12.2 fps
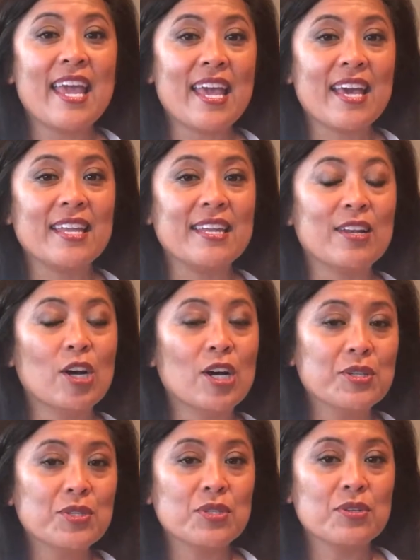and it
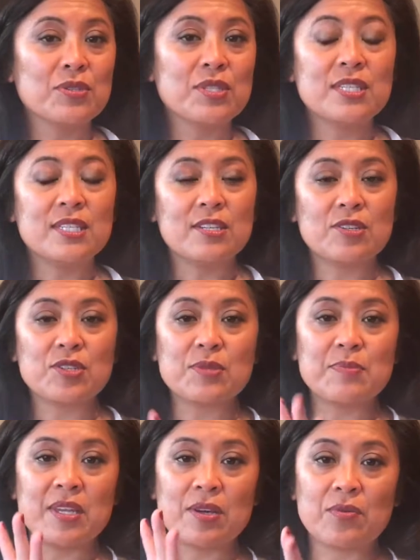also
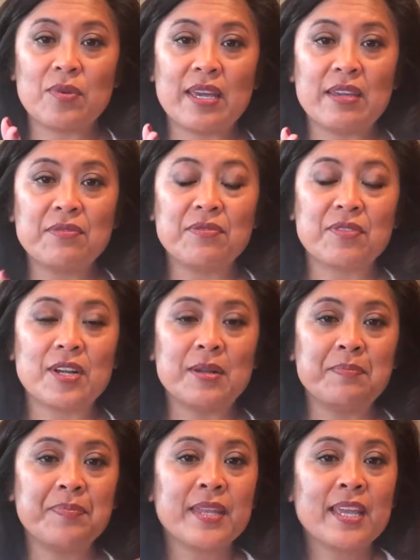steers me away
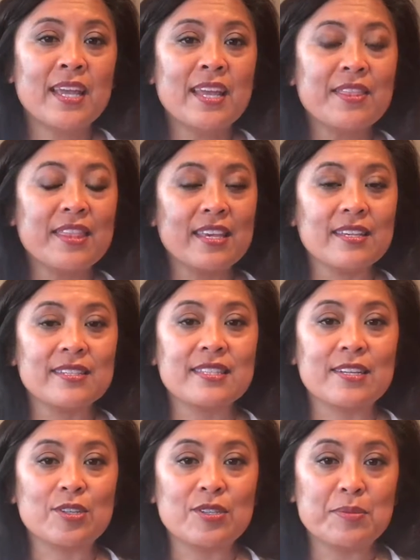from
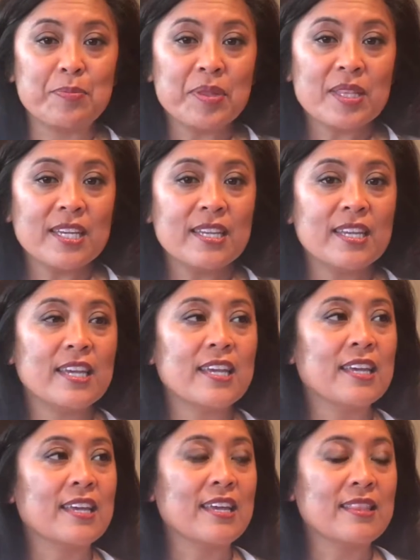things that are
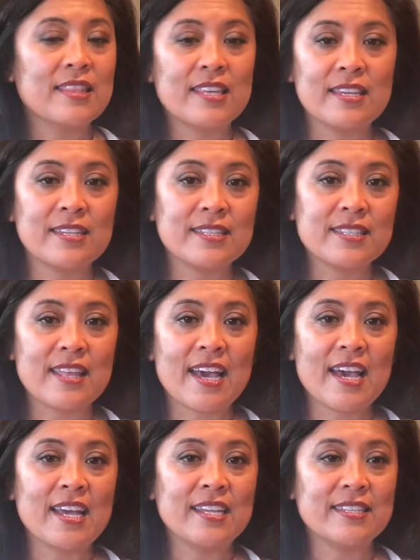depleting and things
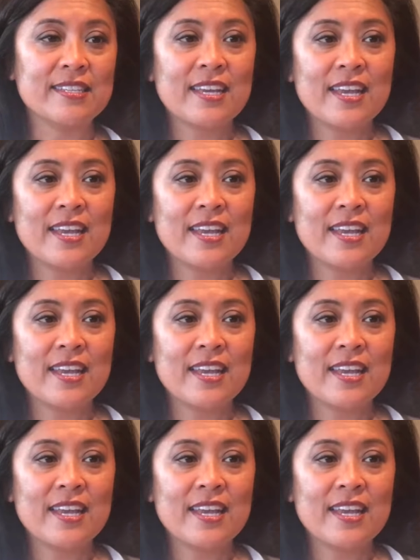that